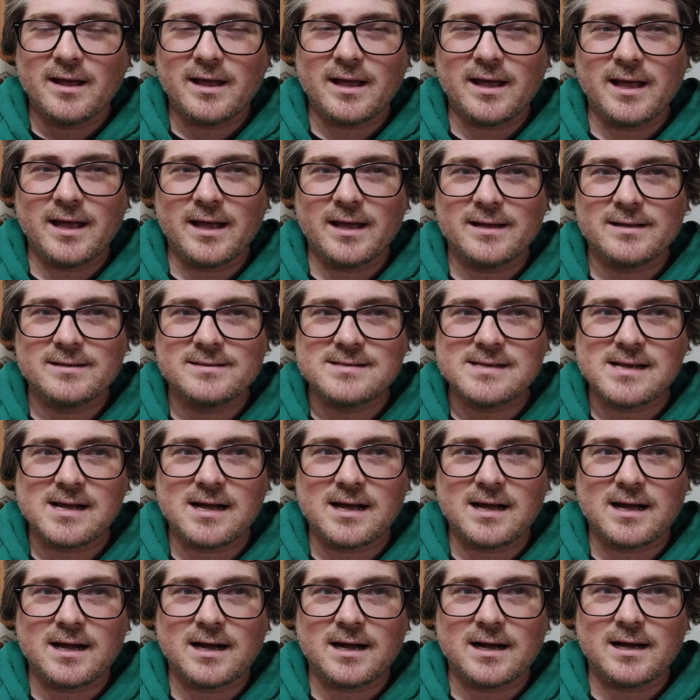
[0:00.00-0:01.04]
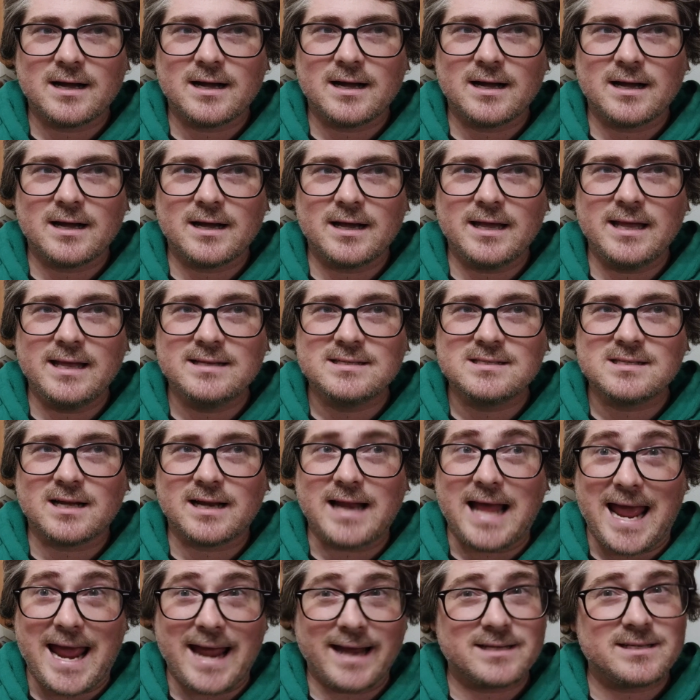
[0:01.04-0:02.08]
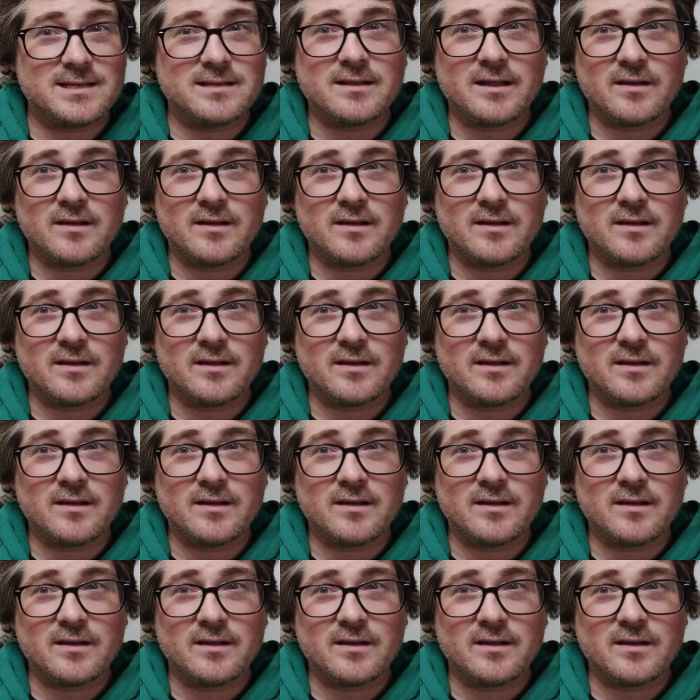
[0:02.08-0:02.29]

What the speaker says: and he's done acting,